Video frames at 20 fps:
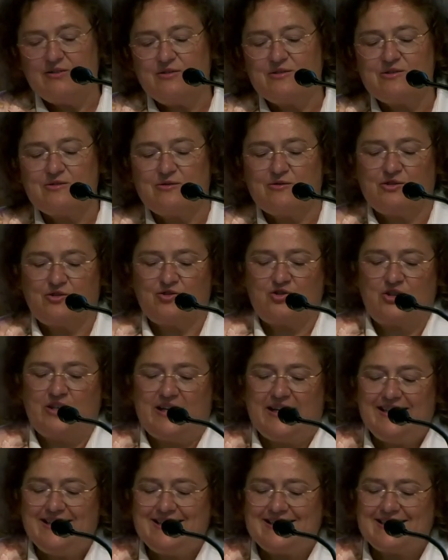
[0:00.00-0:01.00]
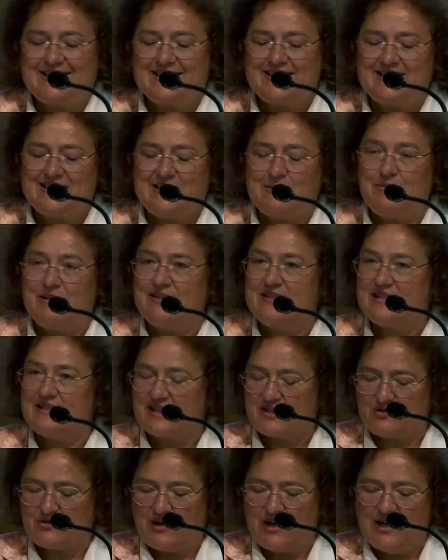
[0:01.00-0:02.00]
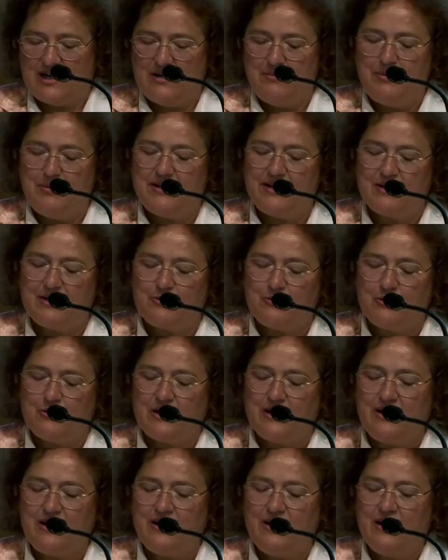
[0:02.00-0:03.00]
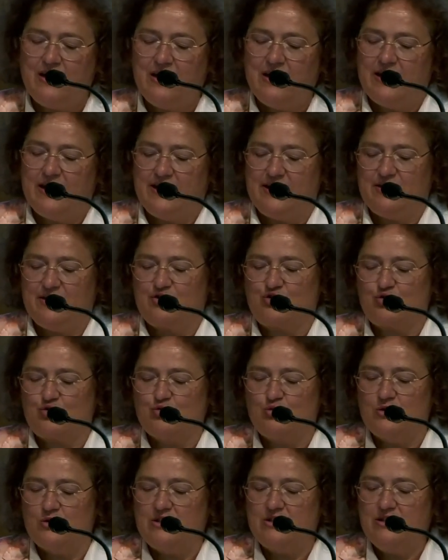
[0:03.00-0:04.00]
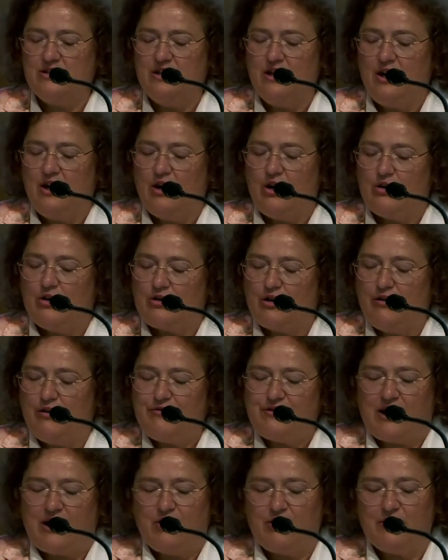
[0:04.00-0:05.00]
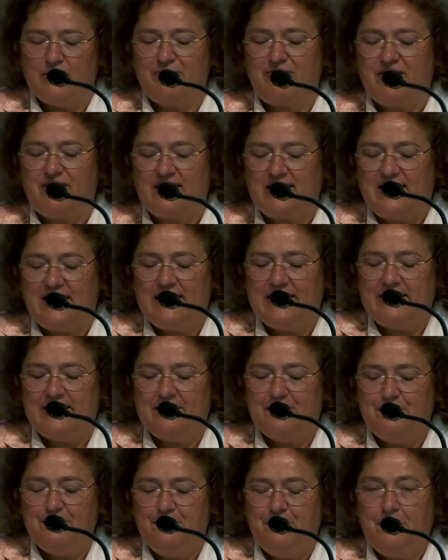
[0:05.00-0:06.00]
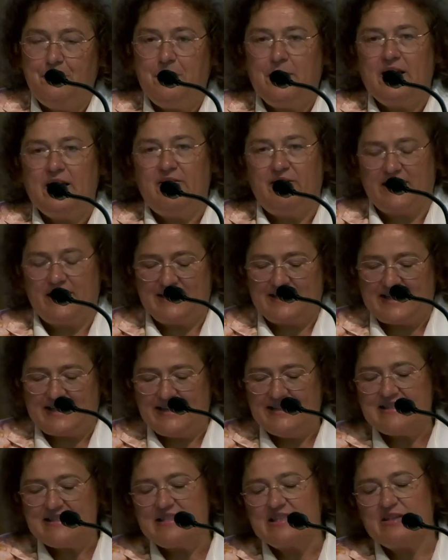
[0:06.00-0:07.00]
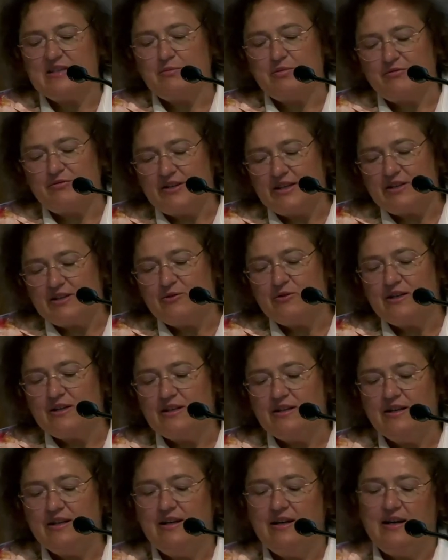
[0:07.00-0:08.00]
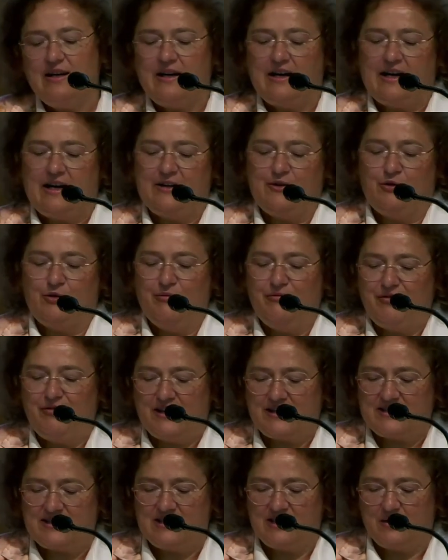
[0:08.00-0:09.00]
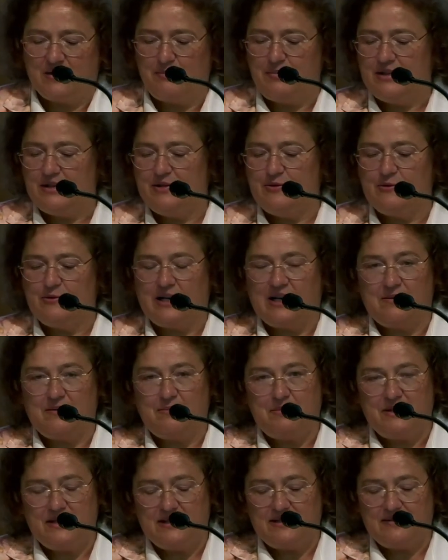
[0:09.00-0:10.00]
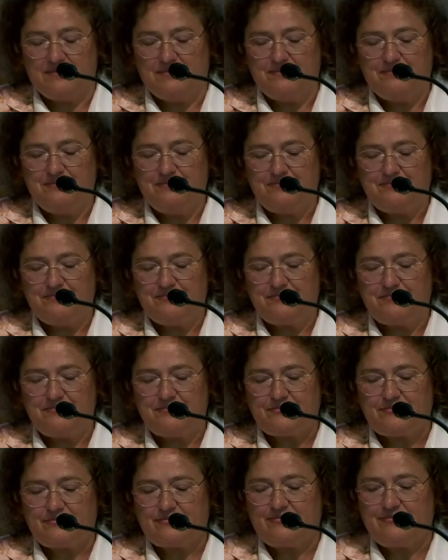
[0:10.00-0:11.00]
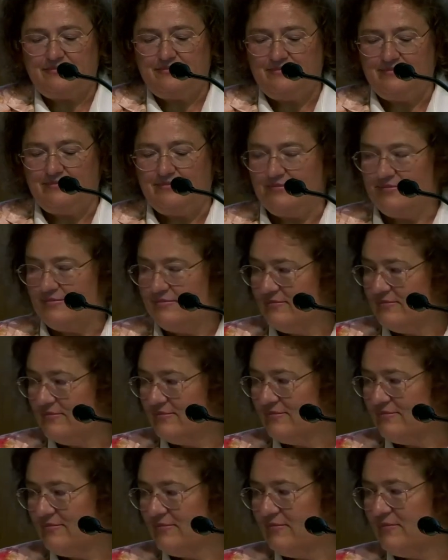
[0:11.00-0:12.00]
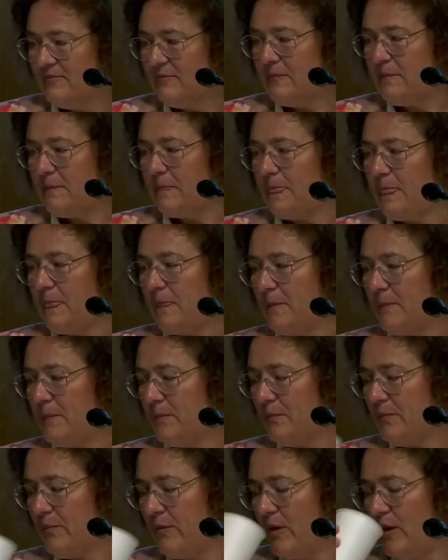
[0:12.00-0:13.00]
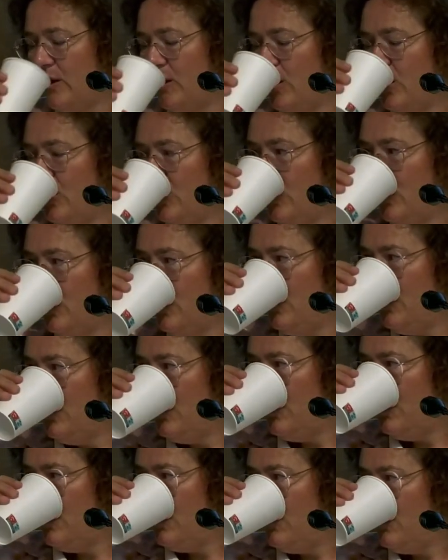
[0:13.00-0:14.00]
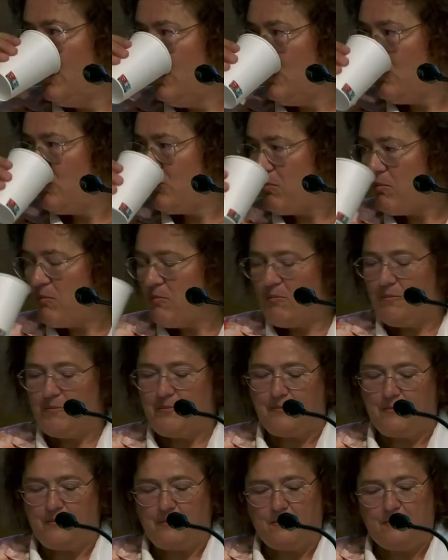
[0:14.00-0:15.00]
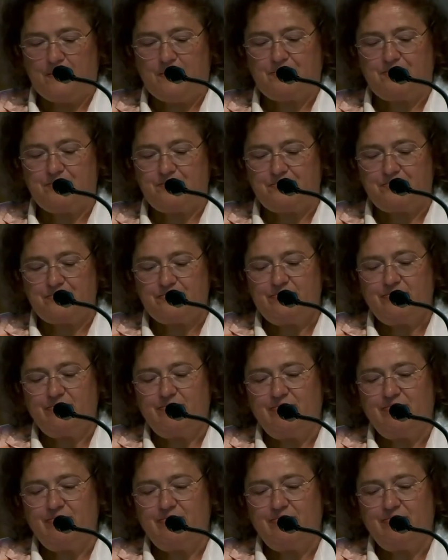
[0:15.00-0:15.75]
Similarly, in schools and often in parishes, there is a lack of gender-differentiated pedagogy that is sensitive to the development of each sex and which, from the point of view of family policy, would be of the utmost importance. In this regard, ecclesiastical movements offer a more complete education.